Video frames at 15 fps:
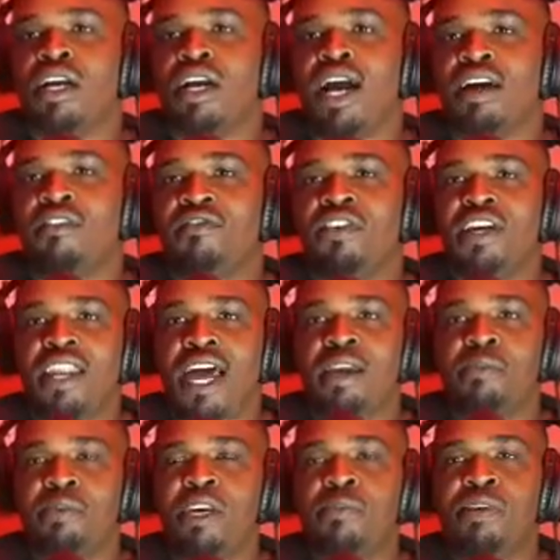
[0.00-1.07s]
I feel
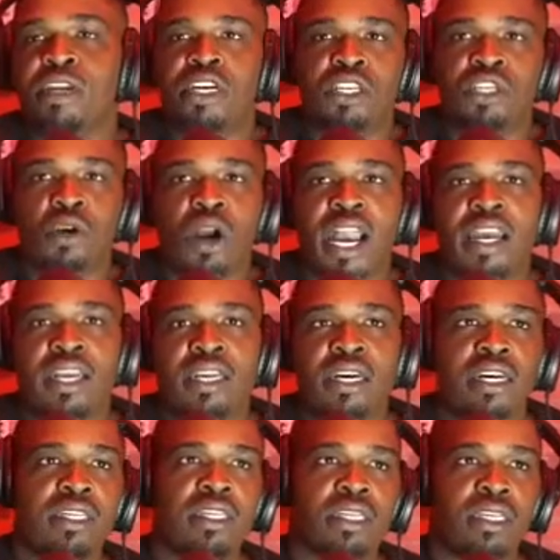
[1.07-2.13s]
like people done
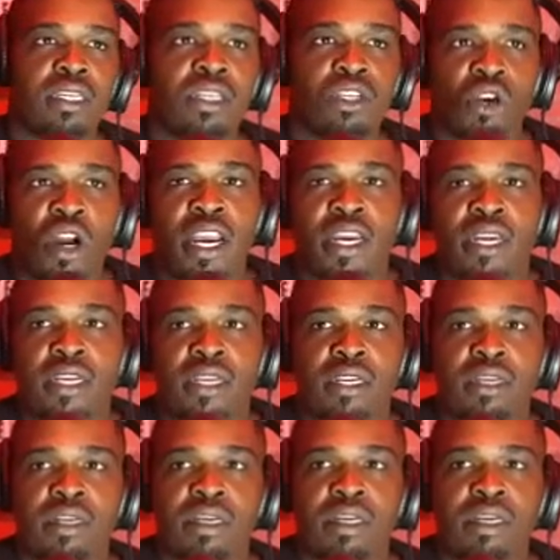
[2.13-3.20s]
trained
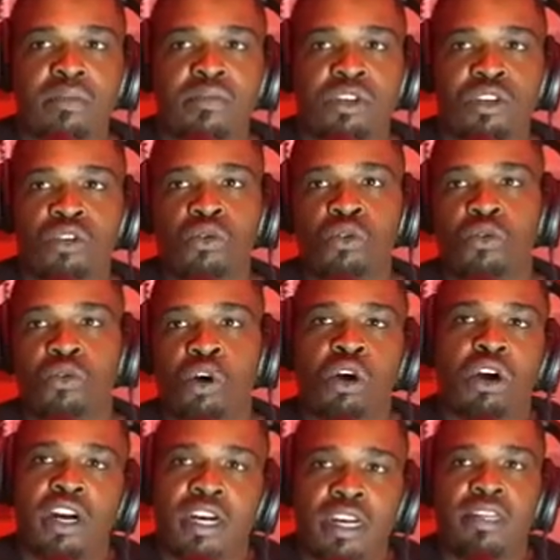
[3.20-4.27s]
you
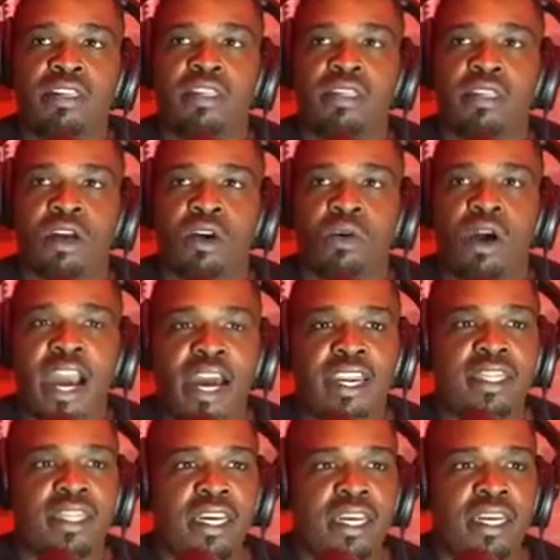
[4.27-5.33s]
or us on how to
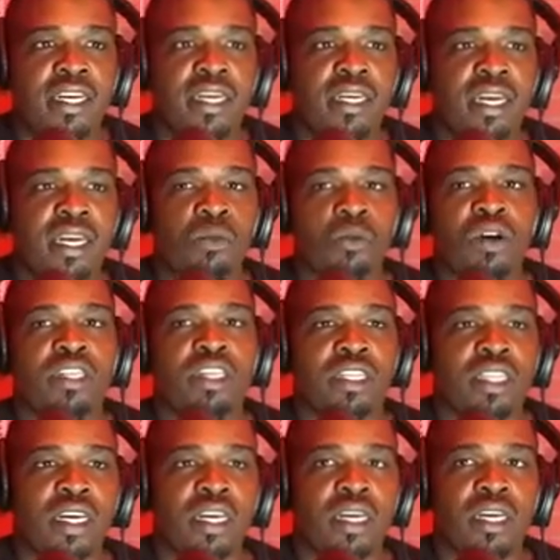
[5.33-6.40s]
think and what to
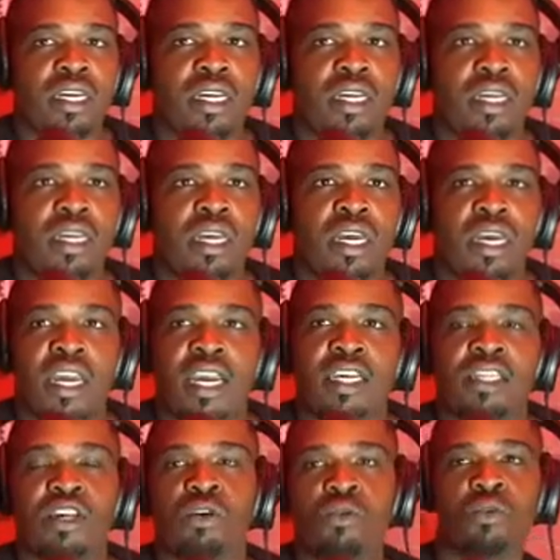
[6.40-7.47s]
think. And
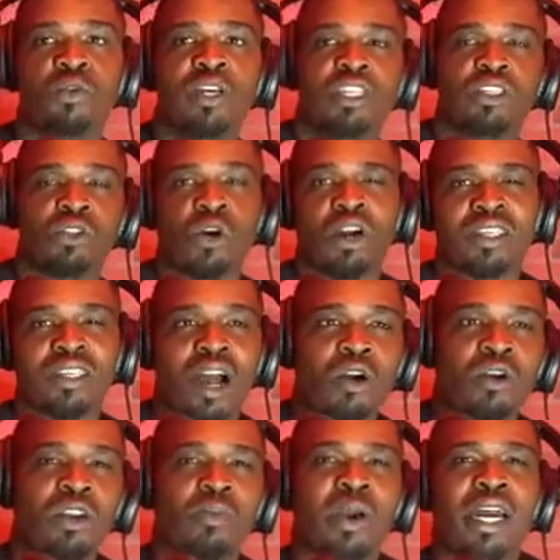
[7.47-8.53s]
so when we start
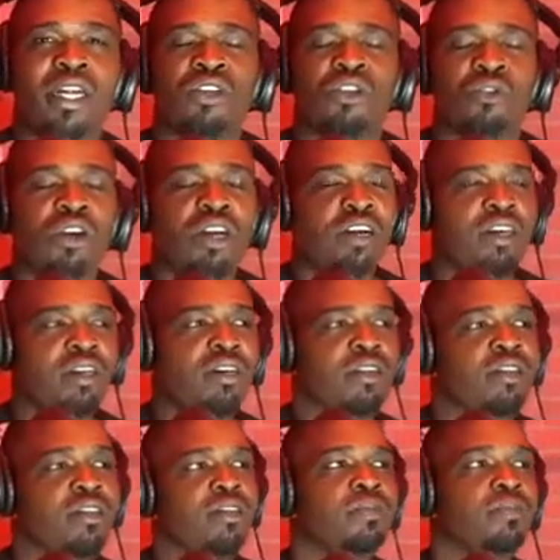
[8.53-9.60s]
talking about
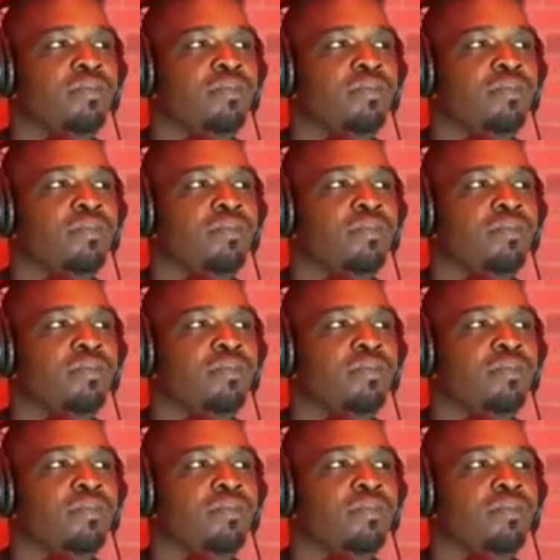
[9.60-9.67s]
drugs